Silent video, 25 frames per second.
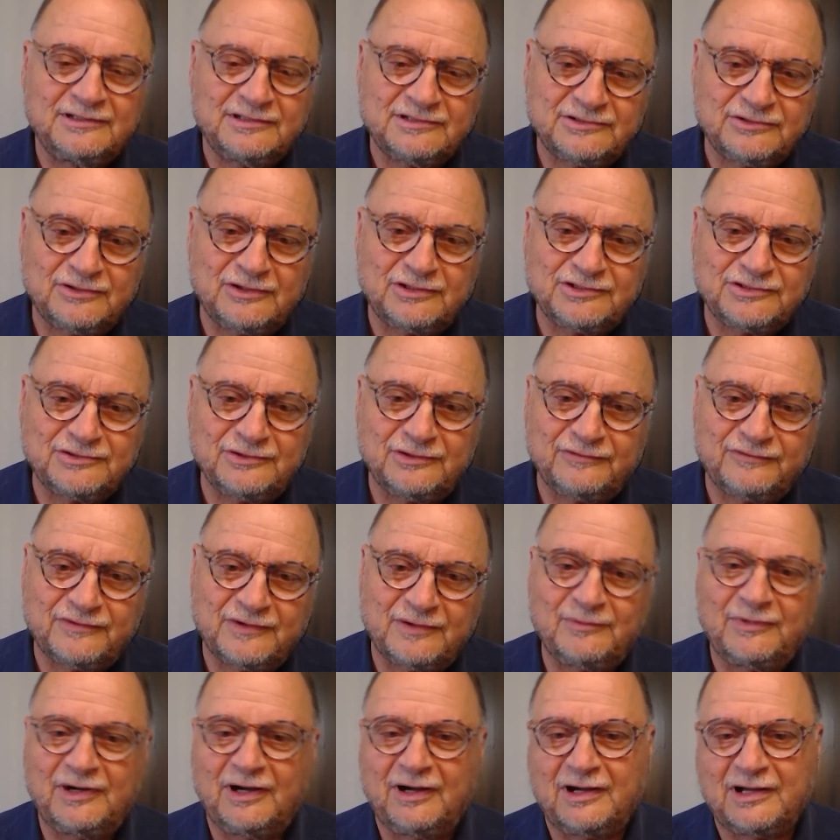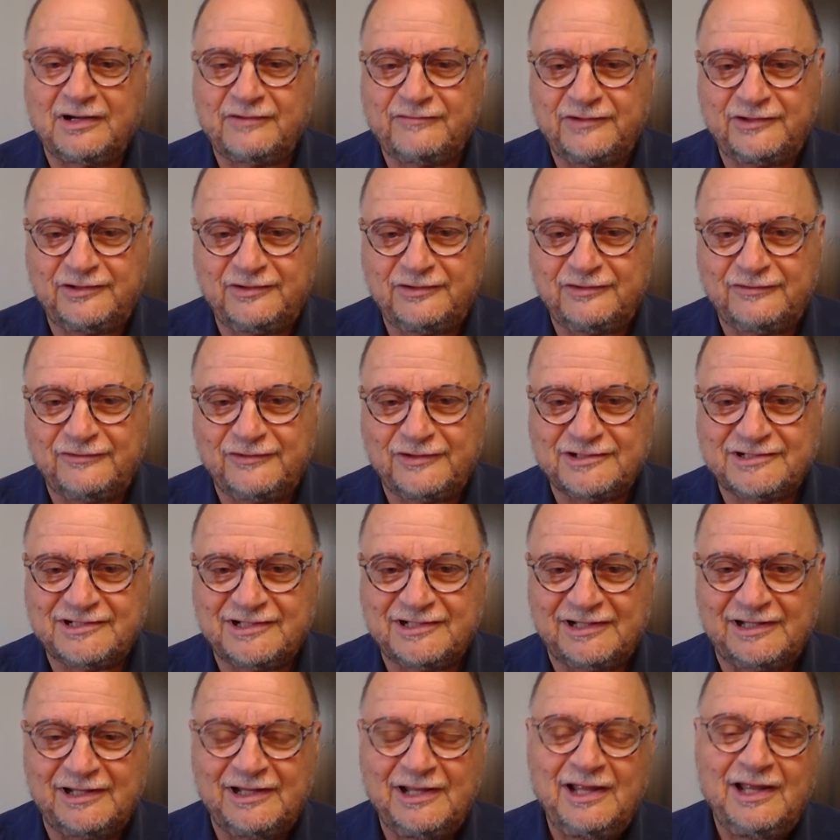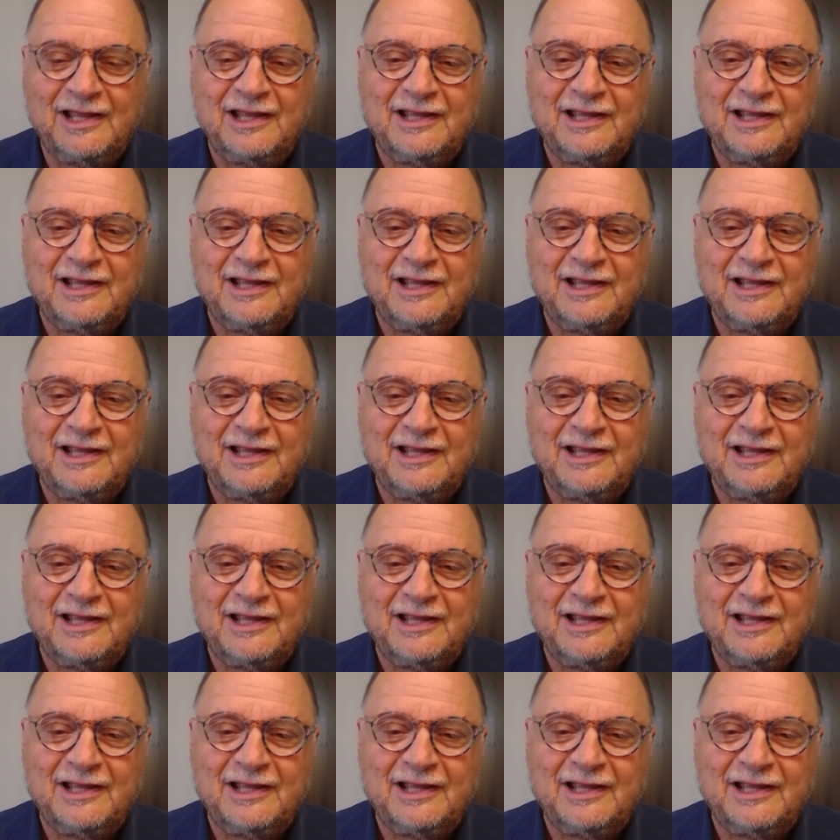so-and-so from Harvard University.